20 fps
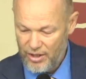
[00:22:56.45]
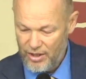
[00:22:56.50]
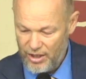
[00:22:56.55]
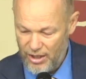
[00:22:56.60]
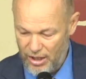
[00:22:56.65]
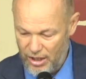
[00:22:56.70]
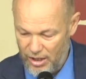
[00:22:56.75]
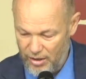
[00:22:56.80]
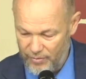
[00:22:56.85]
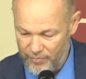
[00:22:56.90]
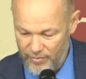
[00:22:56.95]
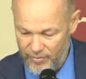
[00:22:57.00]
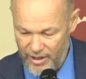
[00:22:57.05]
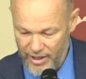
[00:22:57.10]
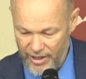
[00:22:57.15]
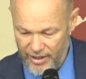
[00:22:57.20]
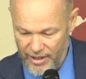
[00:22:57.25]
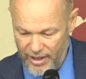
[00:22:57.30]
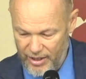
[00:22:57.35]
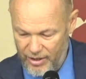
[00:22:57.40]

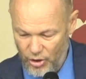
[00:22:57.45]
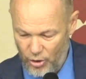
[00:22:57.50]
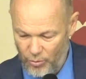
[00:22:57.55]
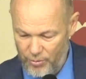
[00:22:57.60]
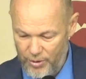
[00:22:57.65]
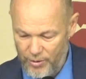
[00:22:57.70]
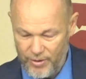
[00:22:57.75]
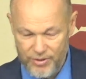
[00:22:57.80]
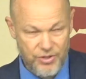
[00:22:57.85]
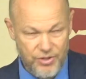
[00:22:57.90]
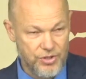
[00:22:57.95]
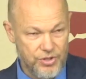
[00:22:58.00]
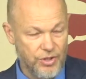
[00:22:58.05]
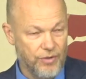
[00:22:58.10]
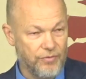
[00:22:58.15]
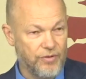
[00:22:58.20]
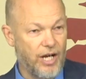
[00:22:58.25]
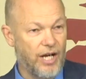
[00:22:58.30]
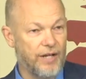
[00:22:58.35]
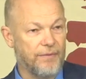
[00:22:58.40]
And nobody wants to
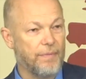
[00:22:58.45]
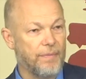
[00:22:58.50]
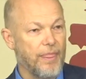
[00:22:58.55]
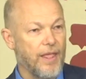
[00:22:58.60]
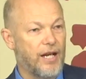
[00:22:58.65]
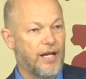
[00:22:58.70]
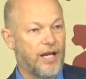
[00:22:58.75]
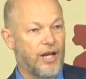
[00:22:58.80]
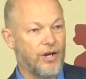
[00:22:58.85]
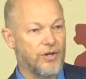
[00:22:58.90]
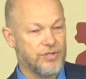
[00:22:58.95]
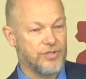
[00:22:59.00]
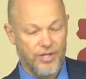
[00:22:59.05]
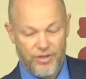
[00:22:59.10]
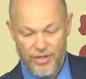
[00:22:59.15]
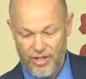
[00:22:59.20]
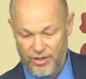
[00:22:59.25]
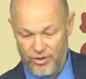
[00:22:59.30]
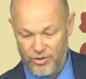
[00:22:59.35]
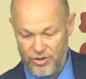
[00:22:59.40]
serve God. Now here's the
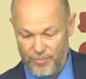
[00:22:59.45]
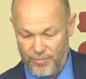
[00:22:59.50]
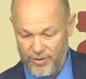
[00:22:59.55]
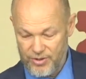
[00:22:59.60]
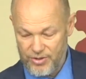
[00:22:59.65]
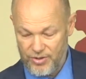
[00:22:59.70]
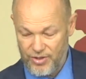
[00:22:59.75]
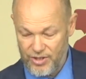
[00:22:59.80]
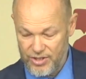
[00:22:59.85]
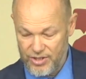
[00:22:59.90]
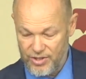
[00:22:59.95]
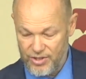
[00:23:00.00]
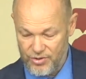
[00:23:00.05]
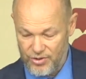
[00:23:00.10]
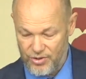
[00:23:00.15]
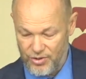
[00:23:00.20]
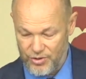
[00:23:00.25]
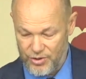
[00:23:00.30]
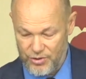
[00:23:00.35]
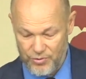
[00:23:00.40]
thing. There's a bunch of things
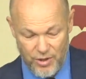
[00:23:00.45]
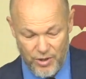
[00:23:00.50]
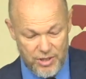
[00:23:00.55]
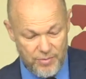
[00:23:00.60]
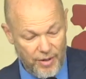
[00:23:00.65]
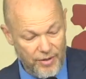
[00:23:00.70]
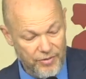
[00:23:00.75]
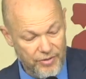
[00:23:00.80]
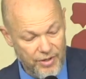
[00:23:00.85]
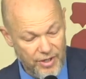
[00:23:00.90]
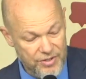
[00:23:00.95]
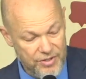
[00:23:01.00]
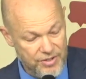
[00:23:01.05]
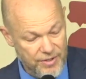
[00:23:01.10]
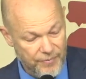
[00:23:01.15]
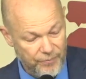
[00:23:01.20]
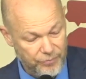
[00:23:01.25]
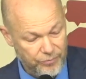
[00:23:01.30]
that are strange about this.